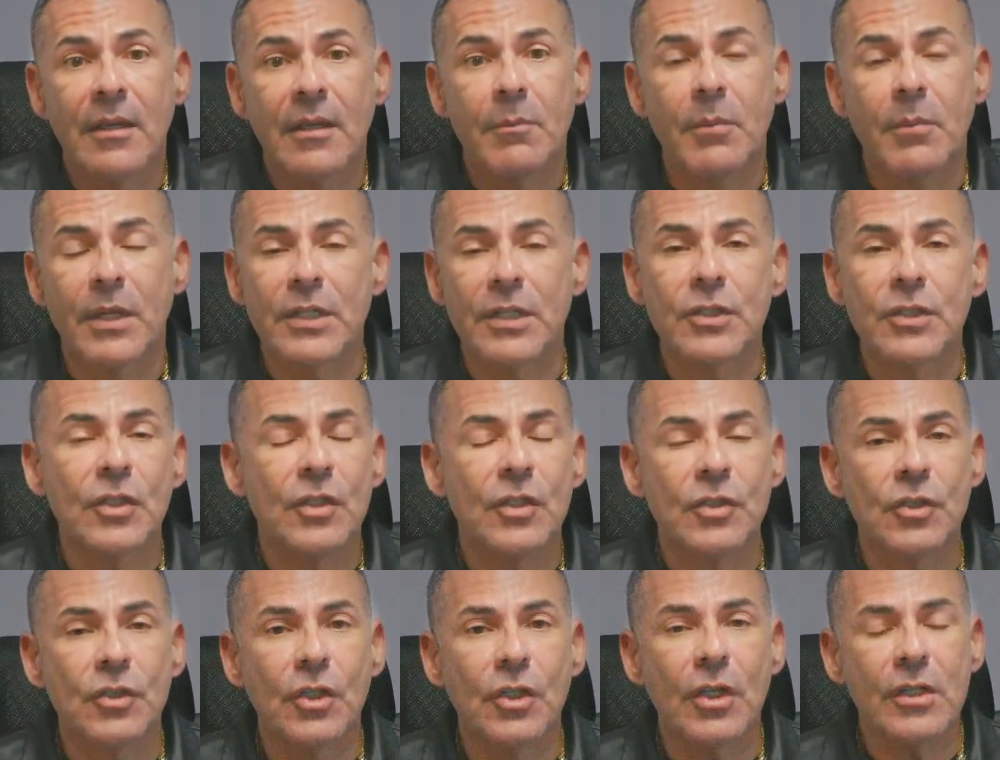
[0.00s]
But
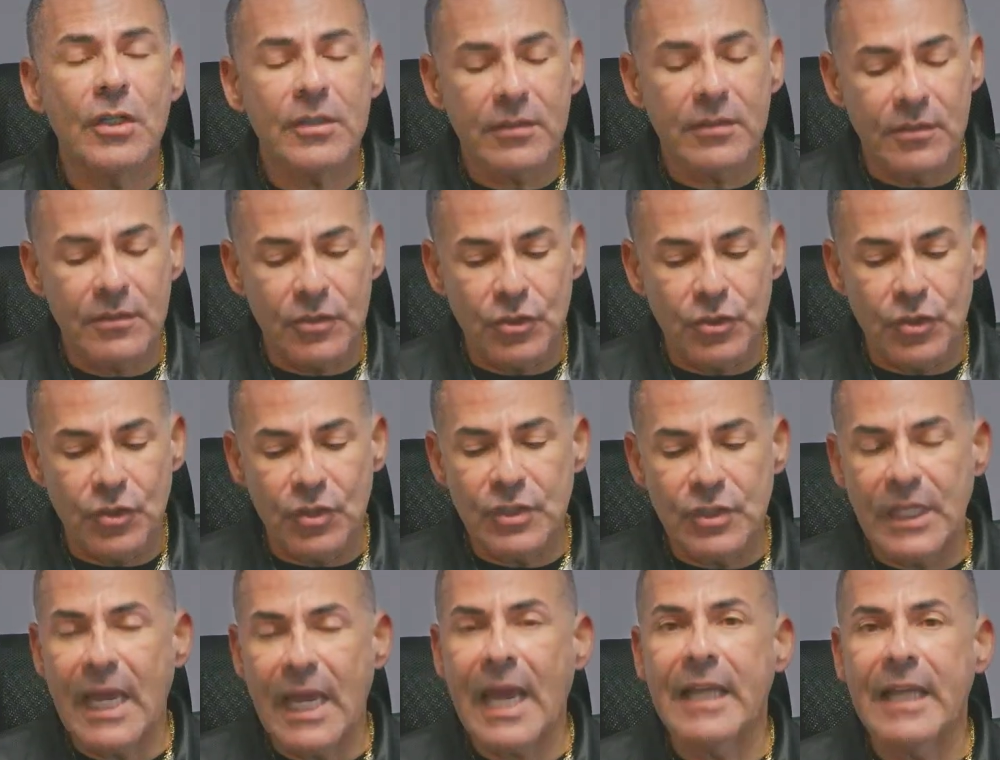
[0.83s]
just
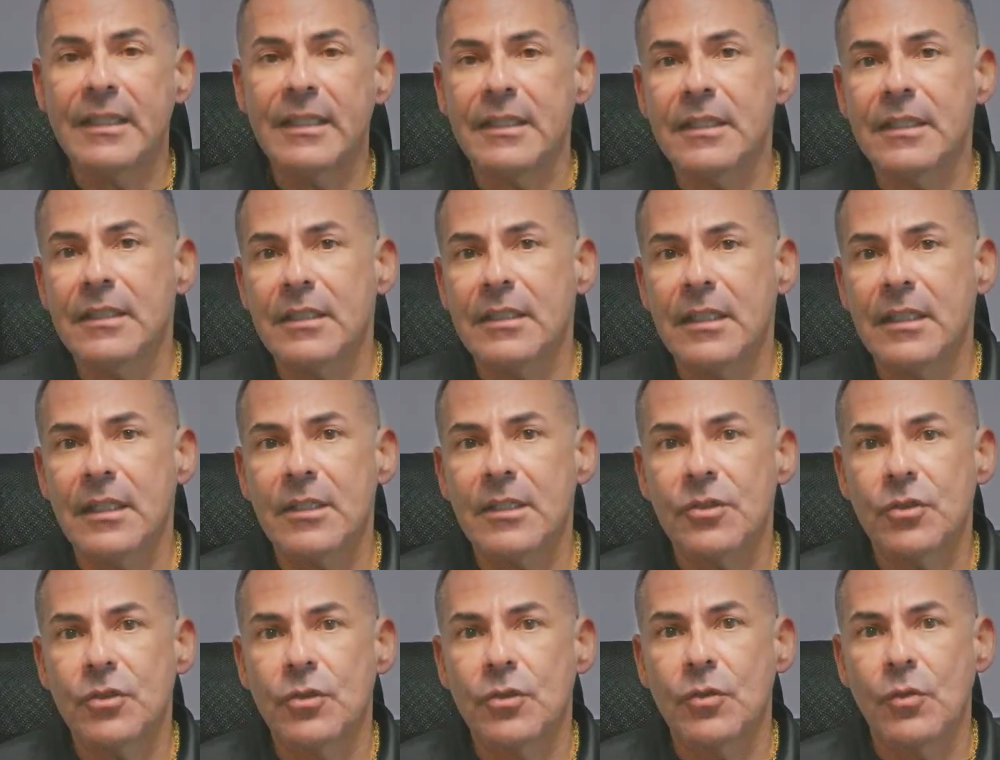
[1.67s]
the
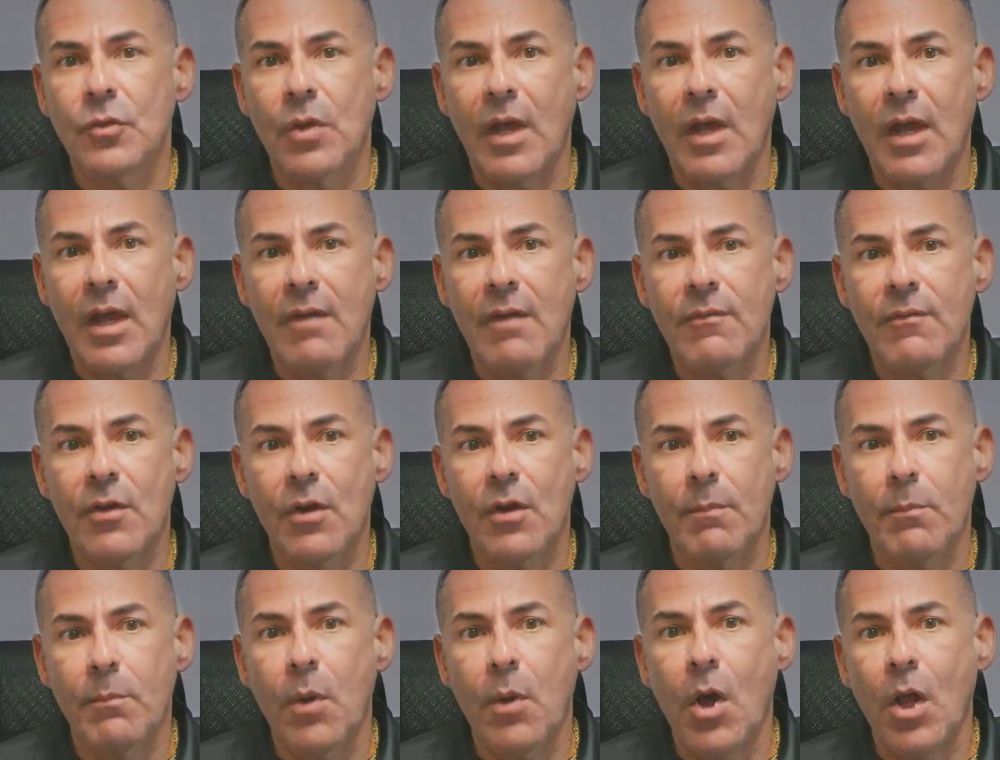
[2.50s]
idea to have a
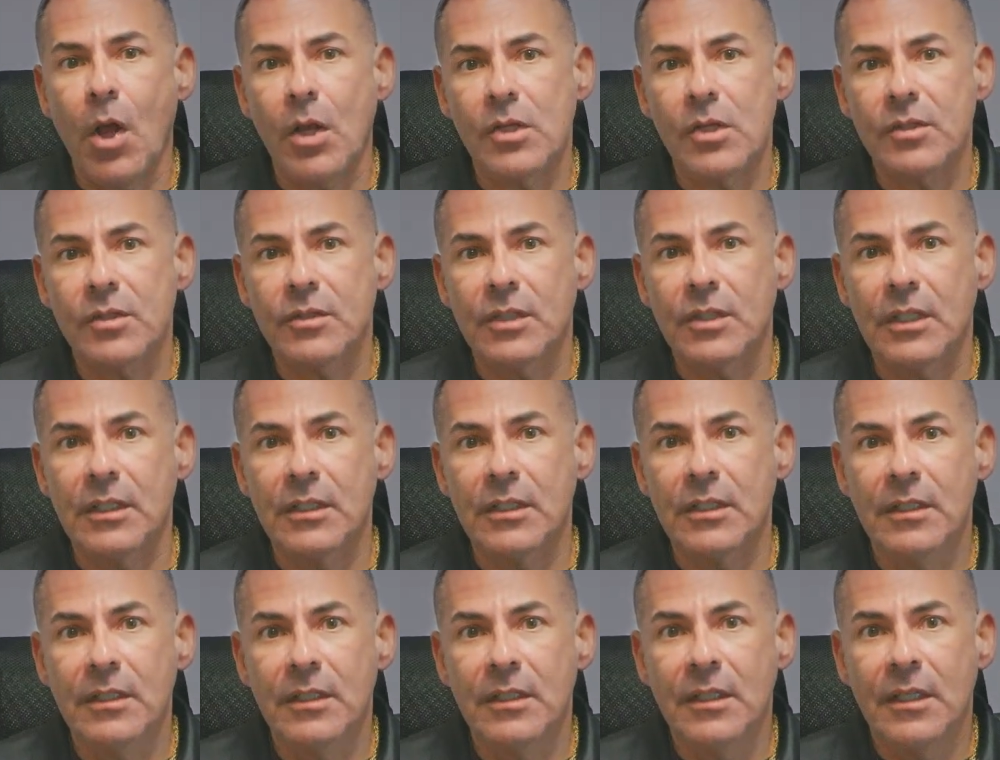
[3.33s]

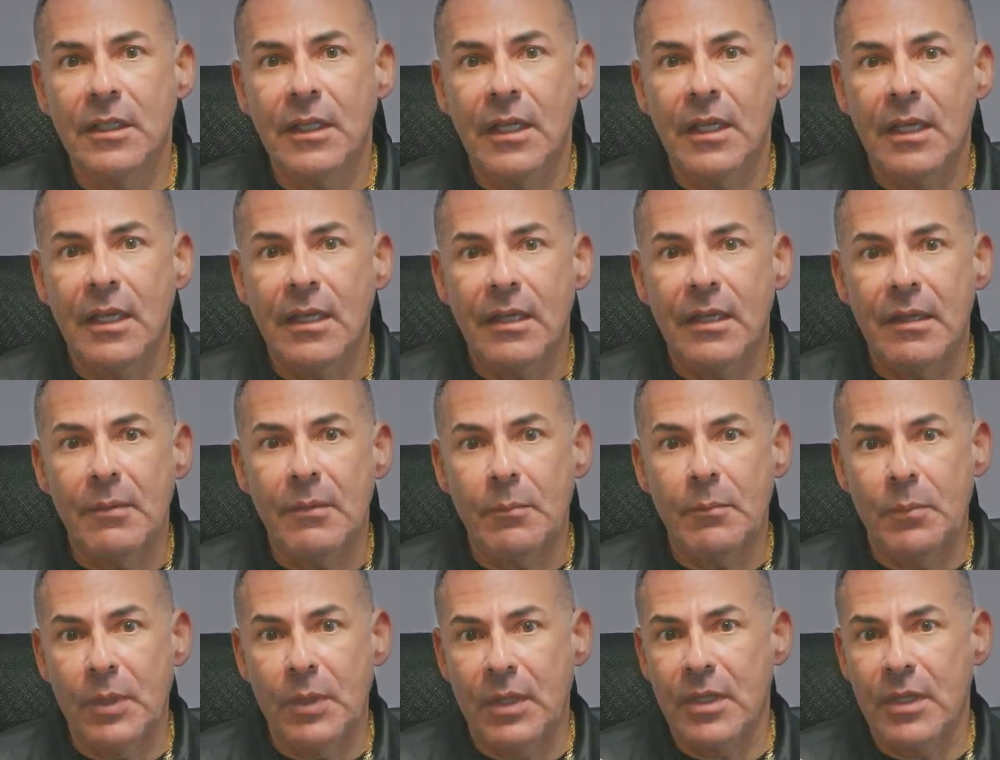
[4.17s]
policy,
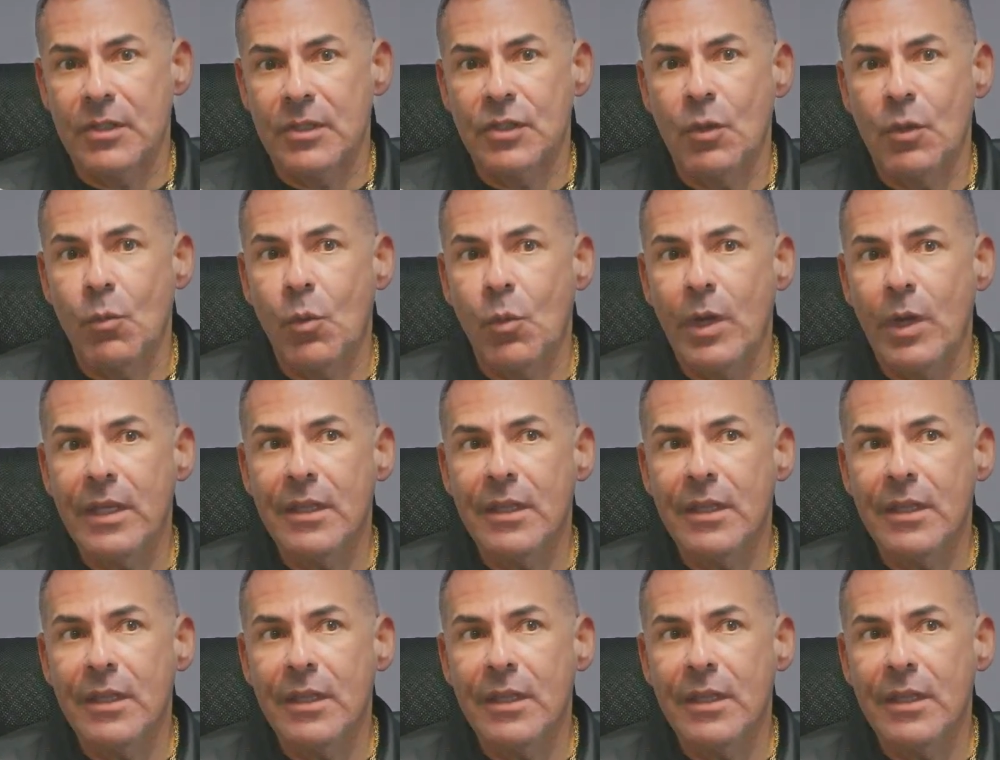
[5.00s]
because the way